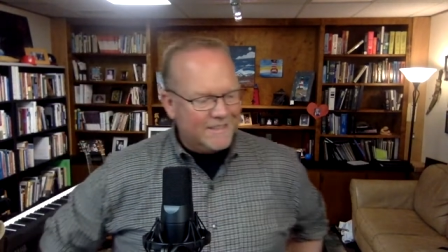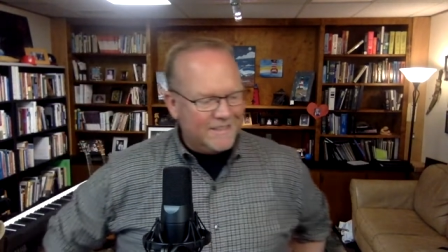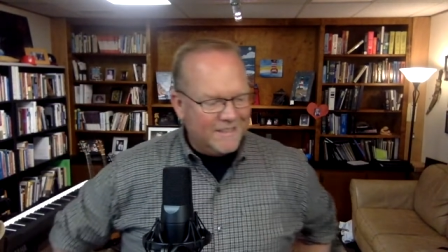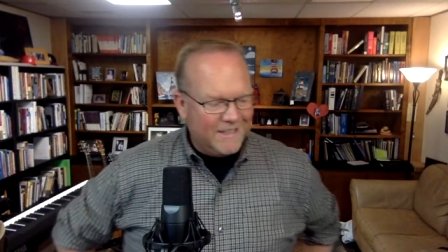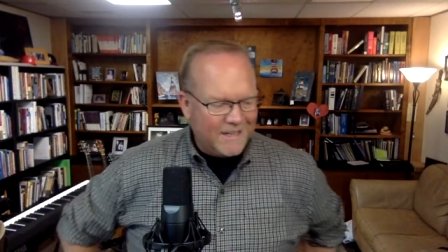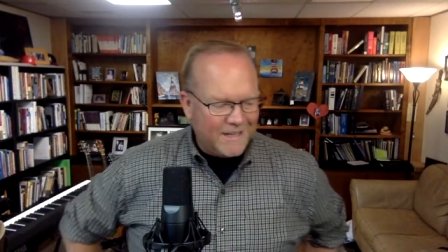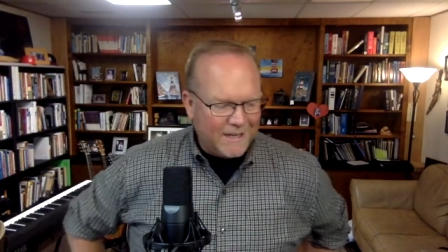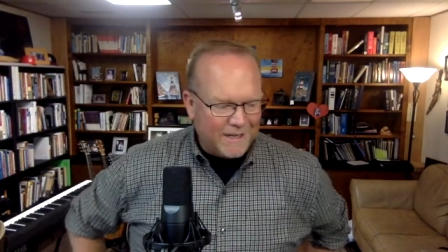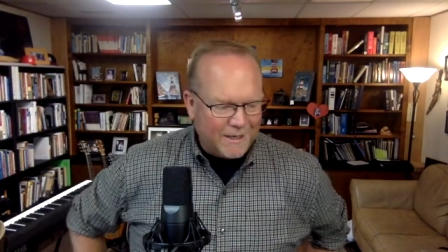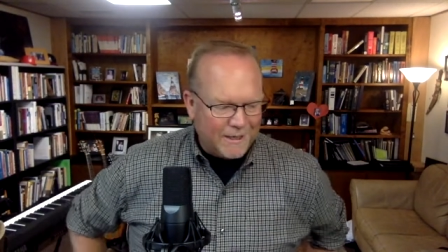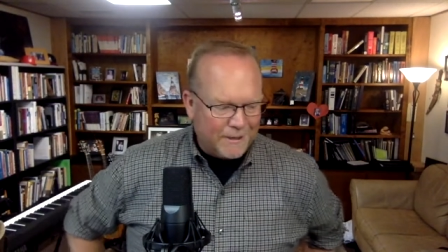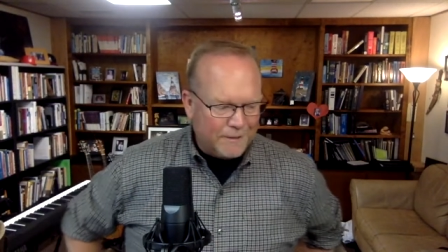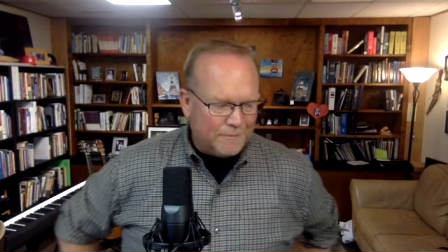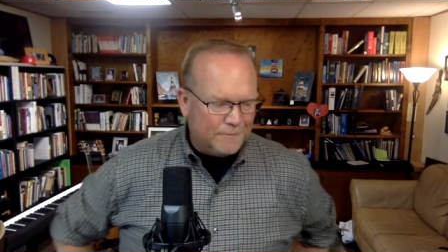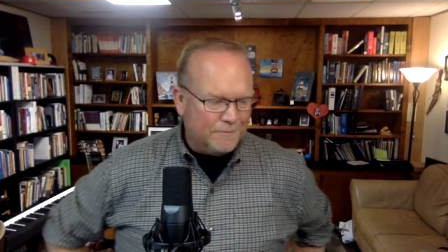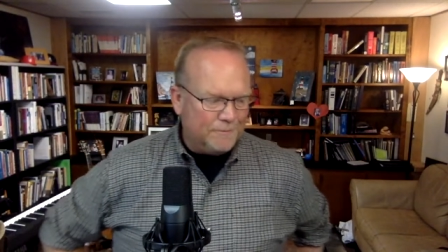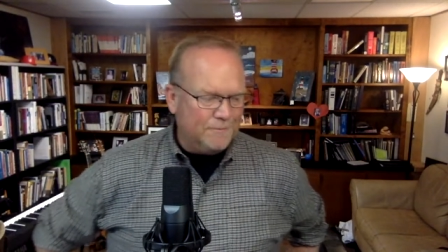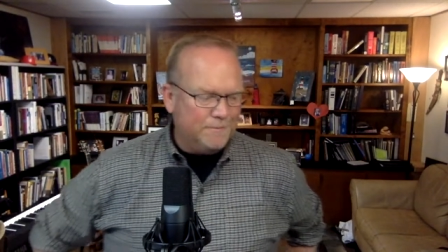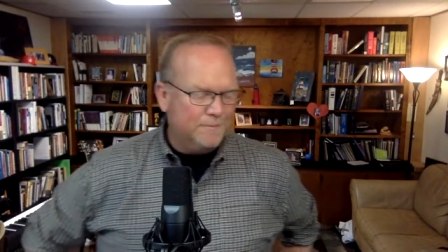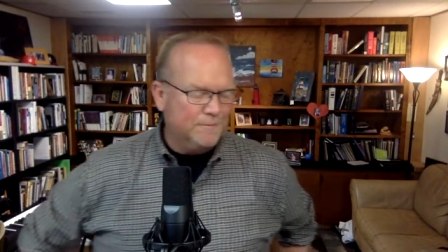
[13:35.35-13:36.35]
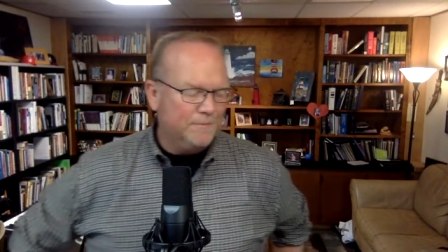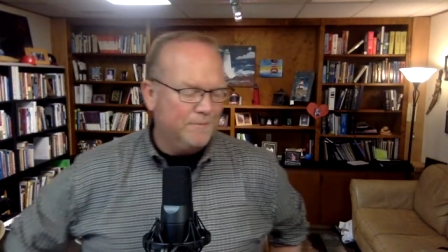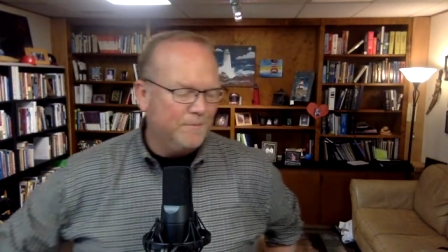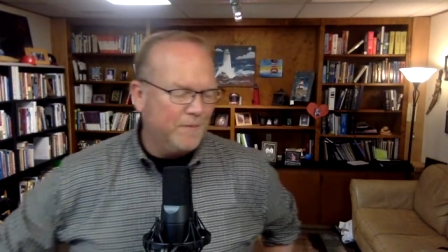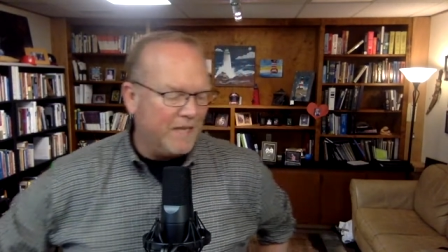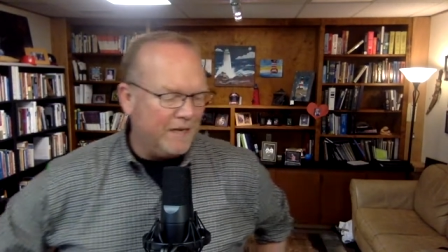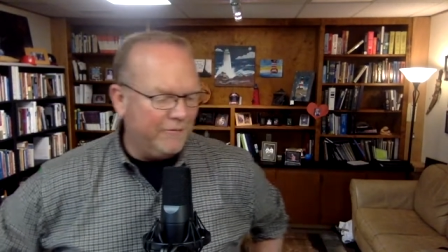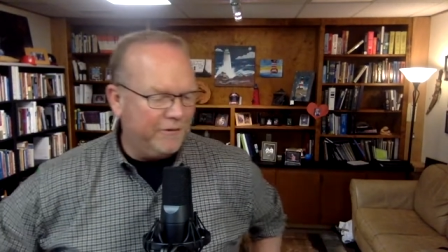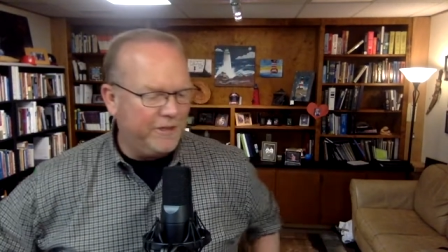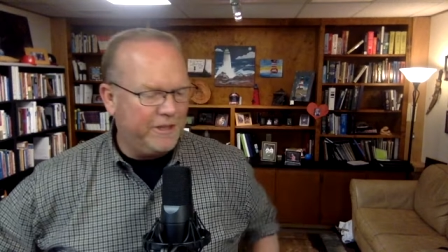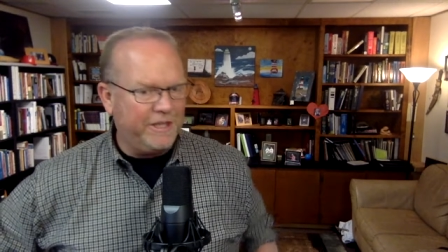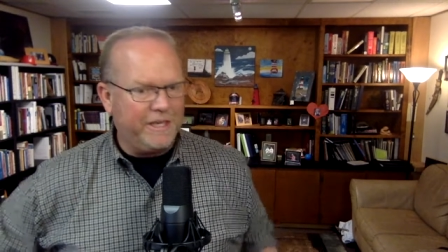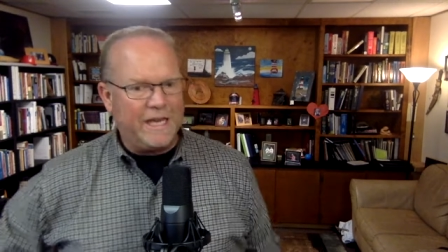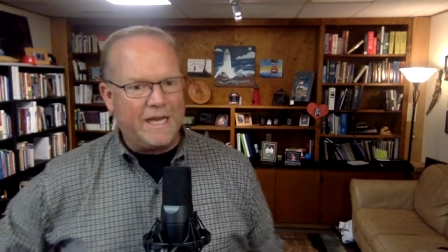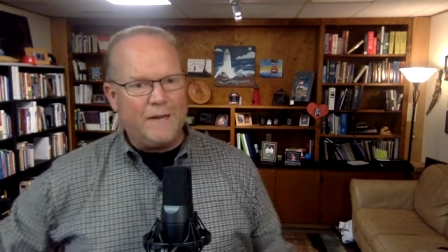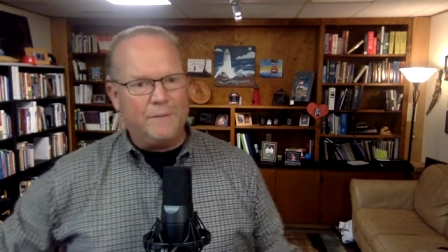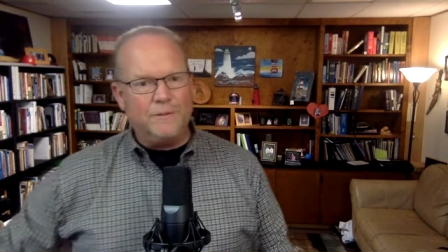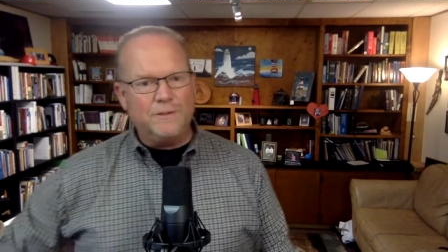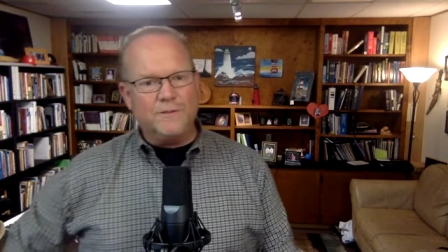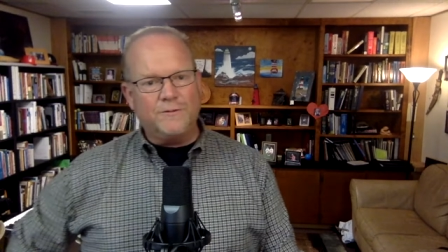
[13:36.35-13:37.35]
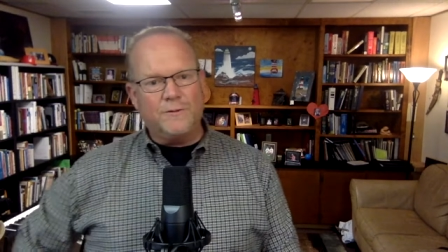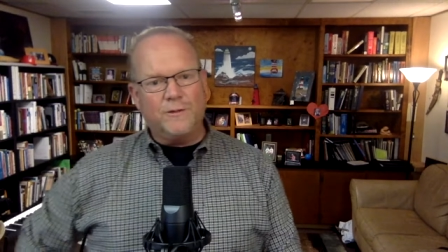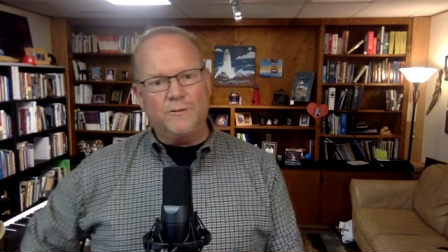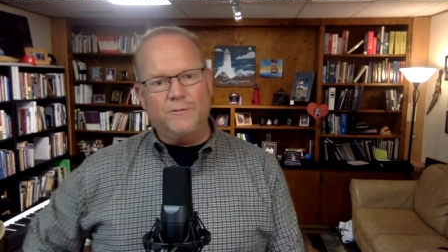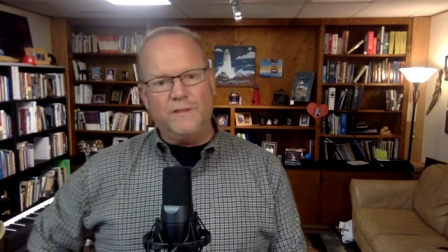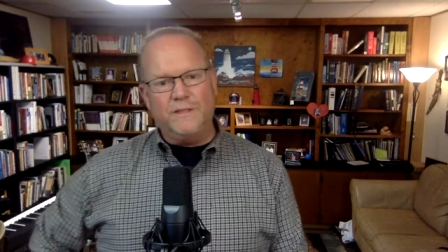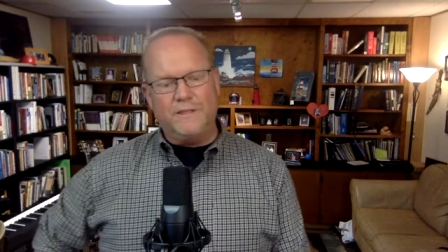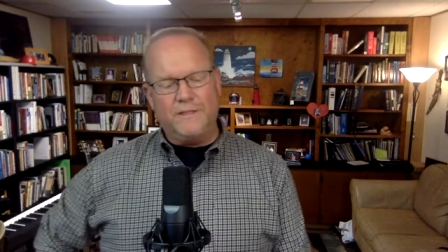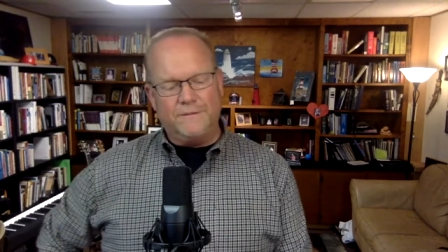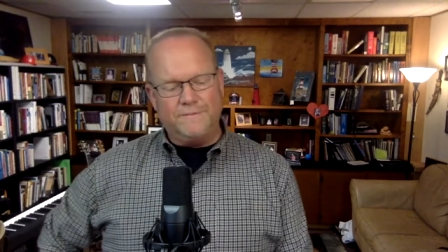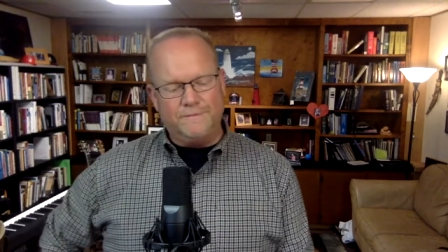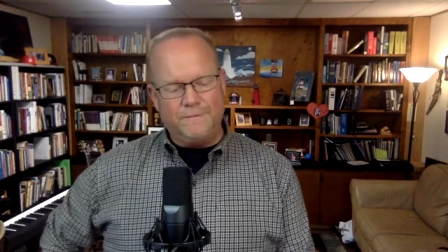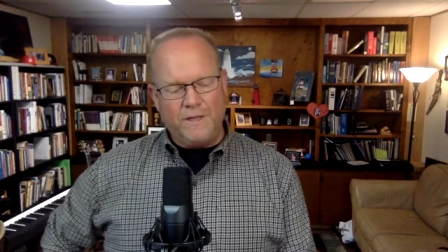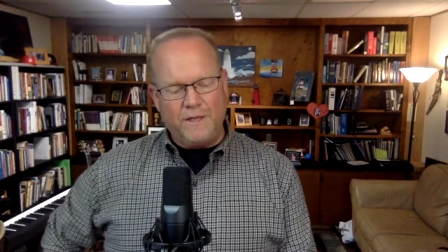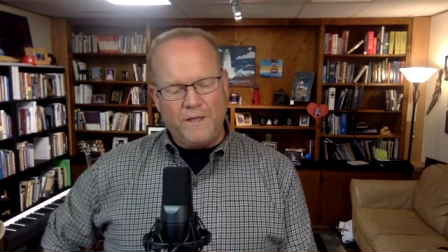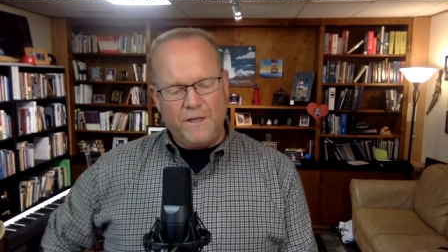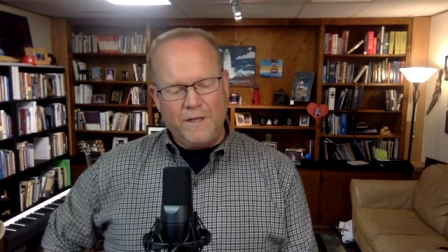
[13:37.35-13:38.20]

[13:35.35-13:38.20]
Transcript: um, everything happens for a reason.